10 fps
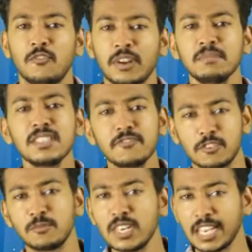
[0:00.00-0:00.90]
From the
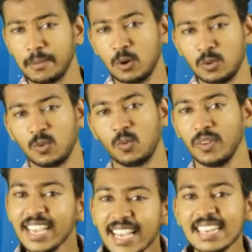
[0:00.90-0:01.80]
formula above,
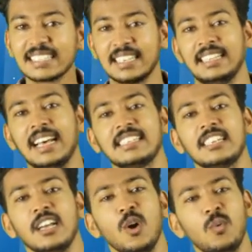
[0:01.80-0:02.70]
we can say
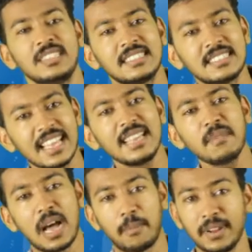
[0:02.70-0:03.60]
that with
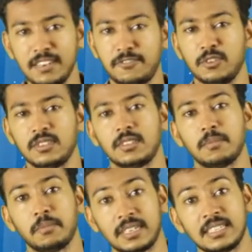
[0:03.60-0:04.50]
same applied force,
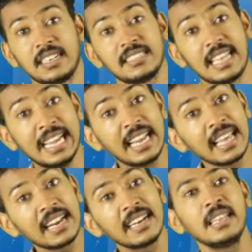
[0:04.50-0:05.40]
pressure is
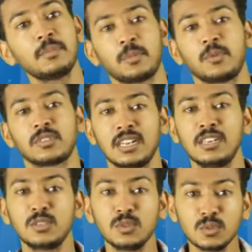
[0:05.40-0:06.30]
indirectly
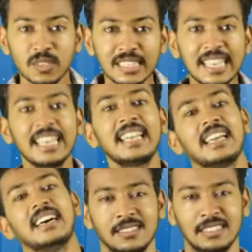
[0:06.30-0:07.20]
proportional to the
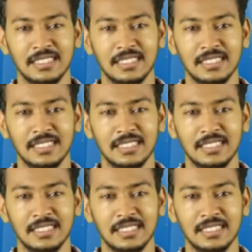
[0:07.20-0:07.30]
area.